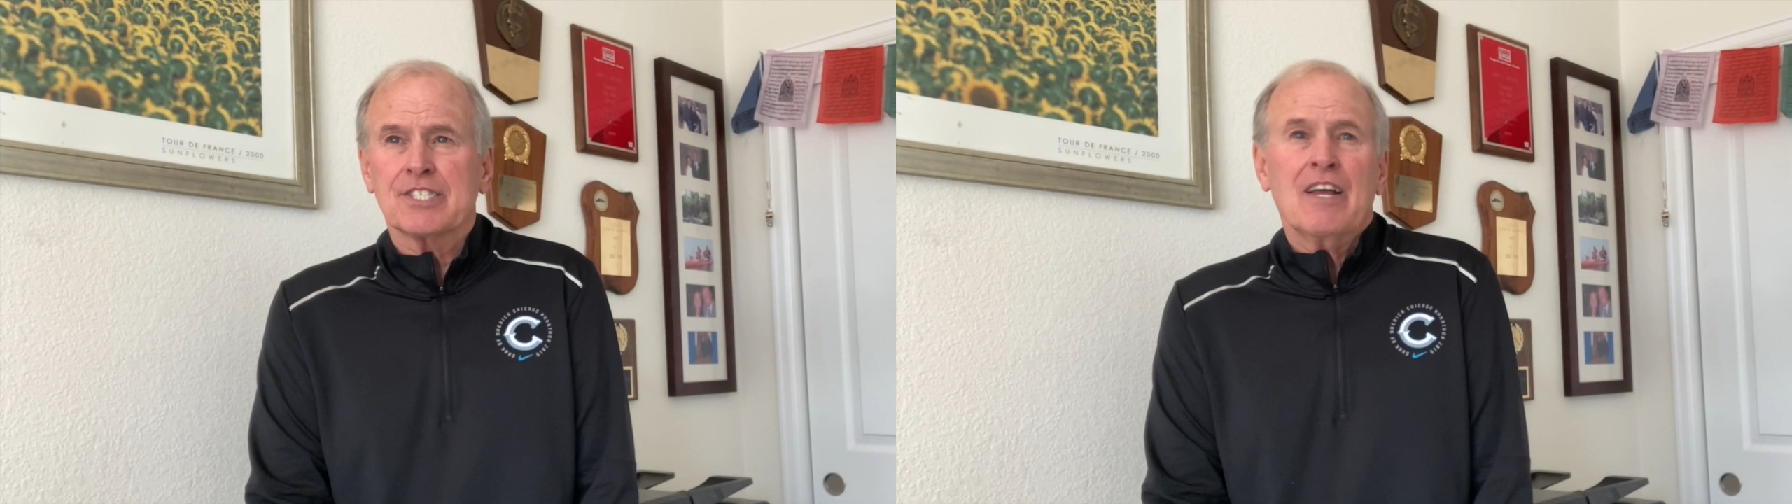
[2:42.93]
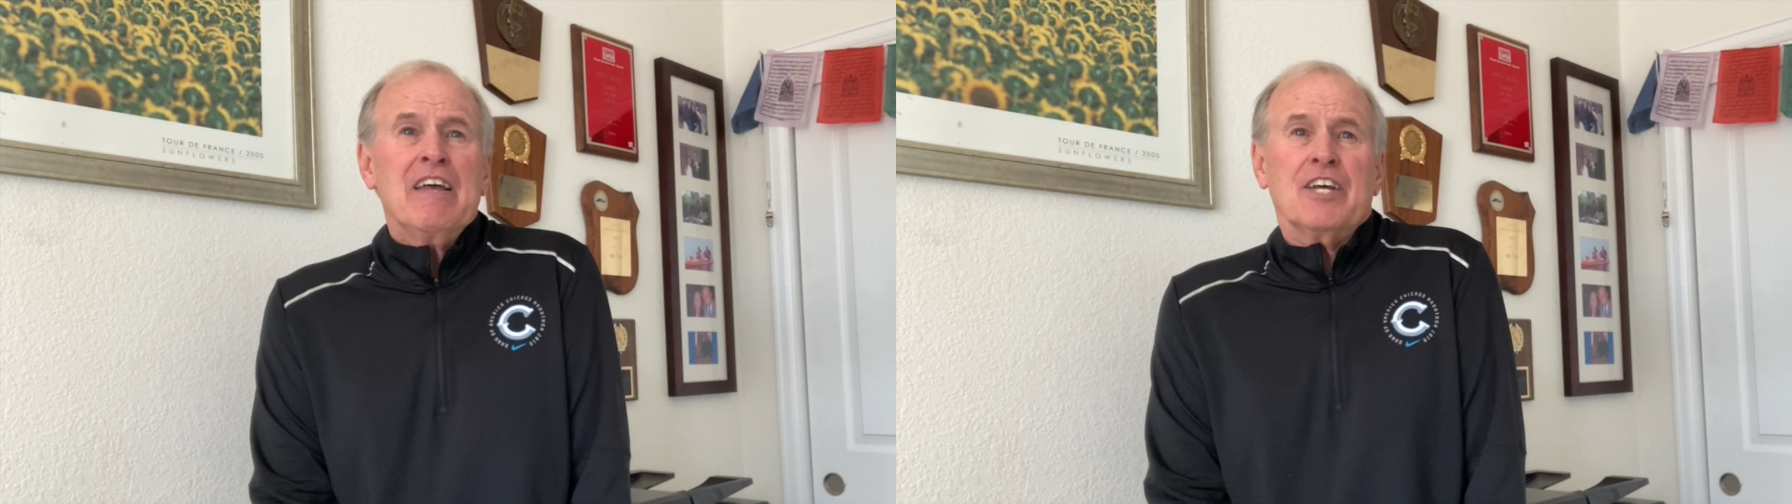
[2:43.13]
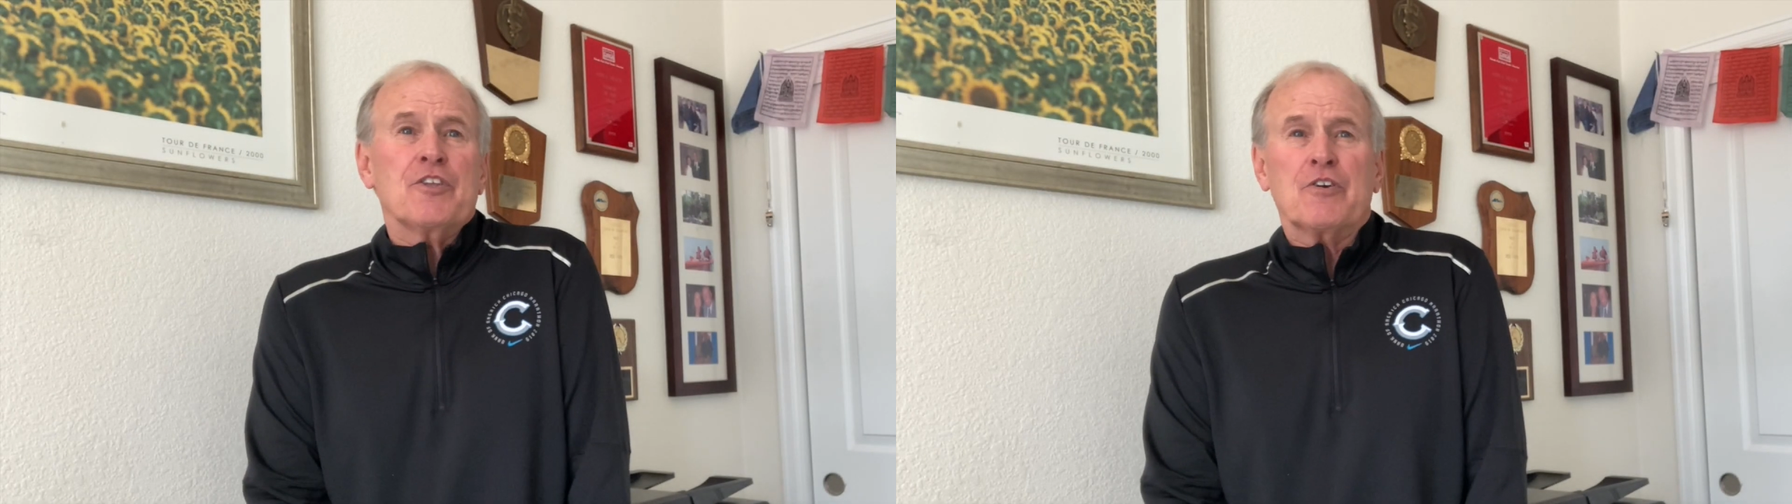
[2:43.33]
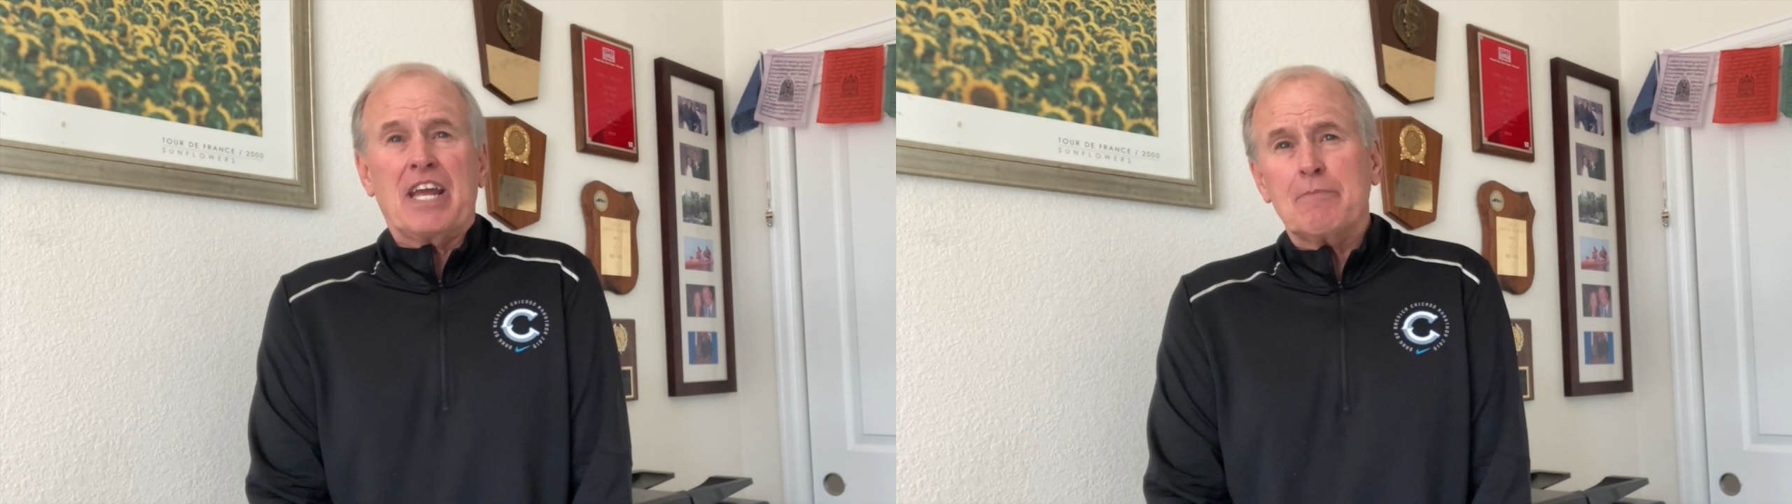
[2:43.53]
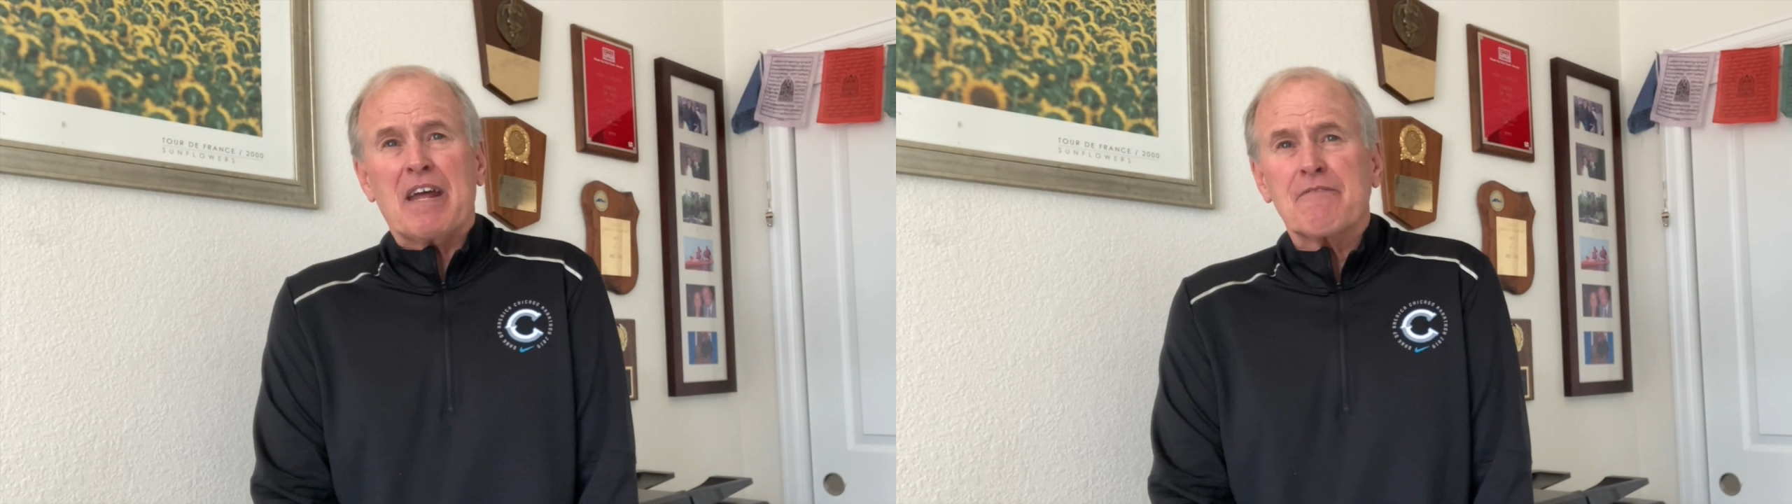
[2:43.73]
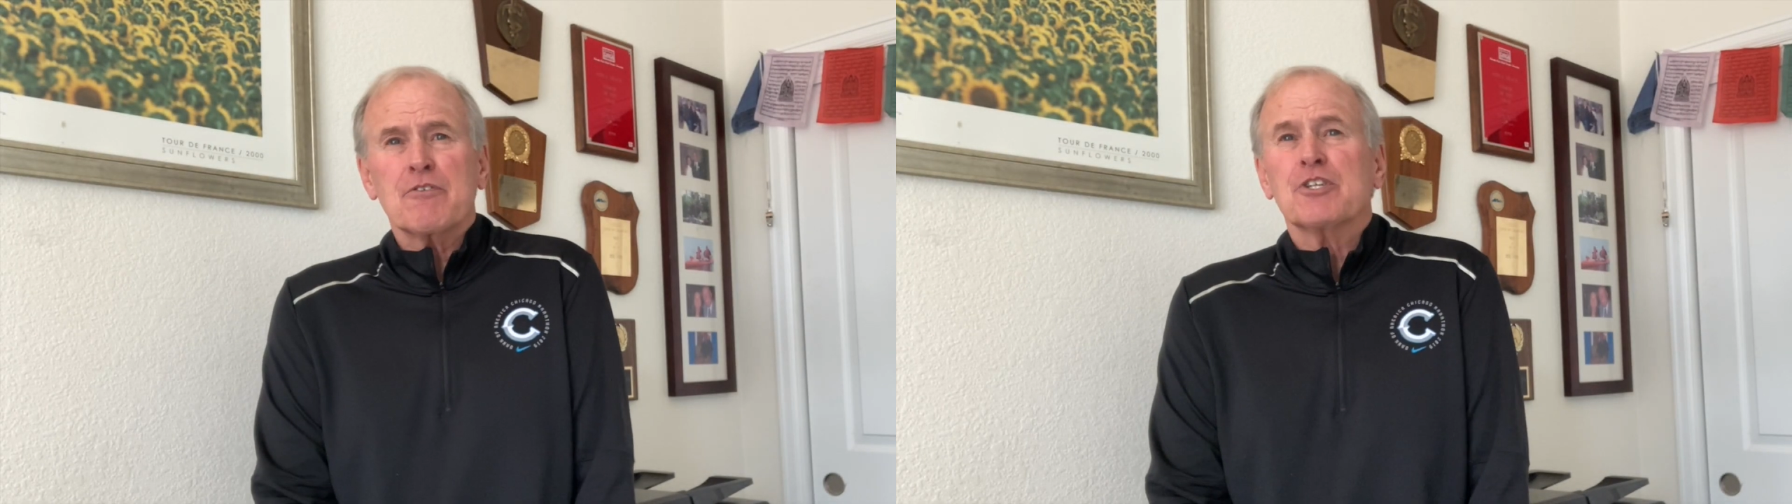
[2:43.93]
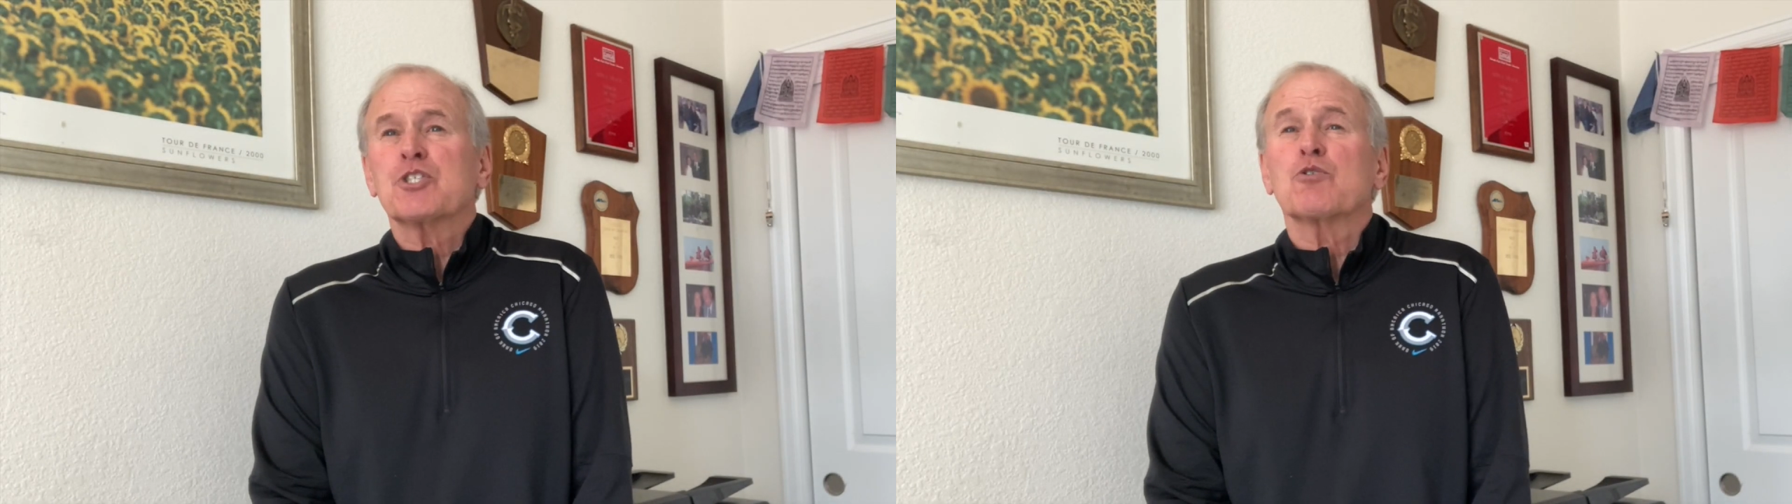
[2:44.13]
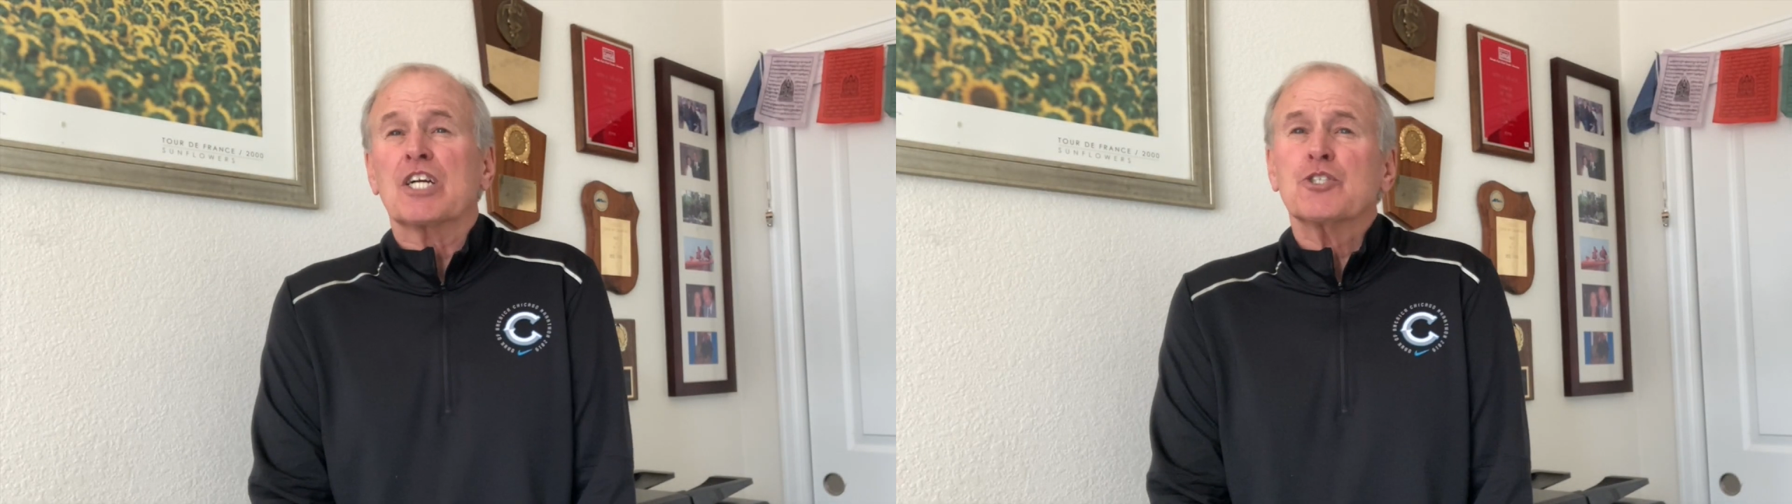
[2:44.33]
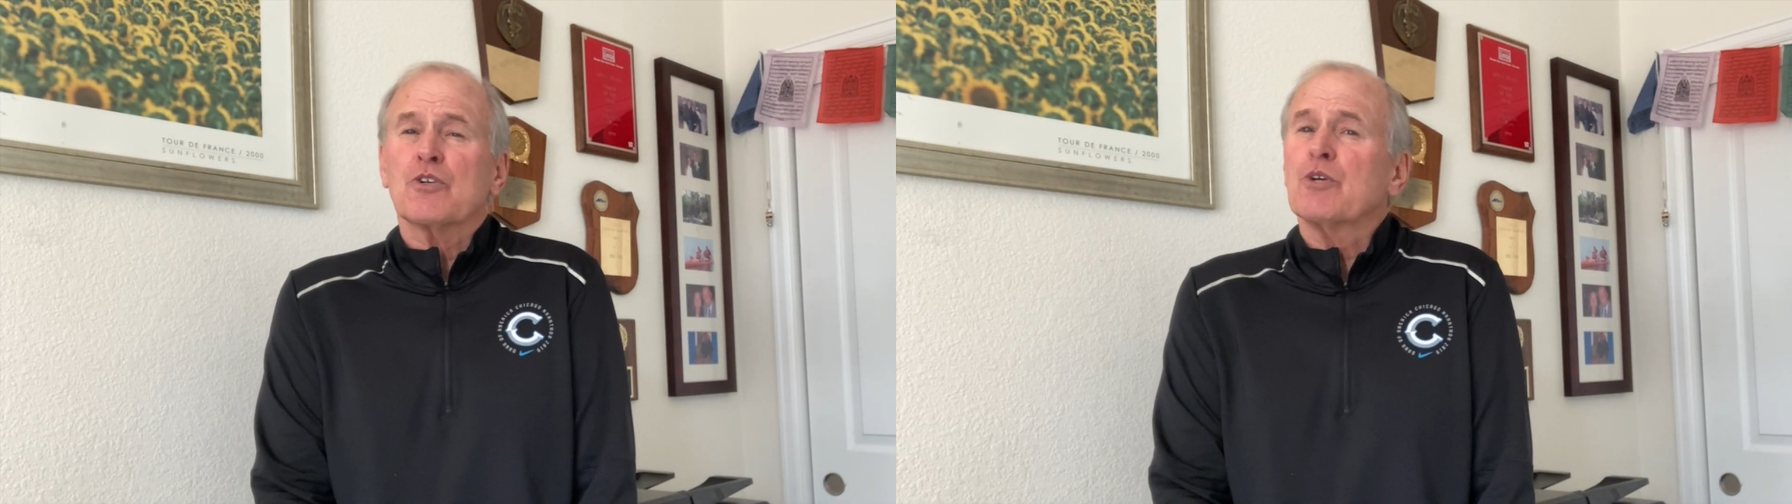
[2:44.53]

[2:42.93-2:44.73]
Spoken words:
And they're named after the structure of the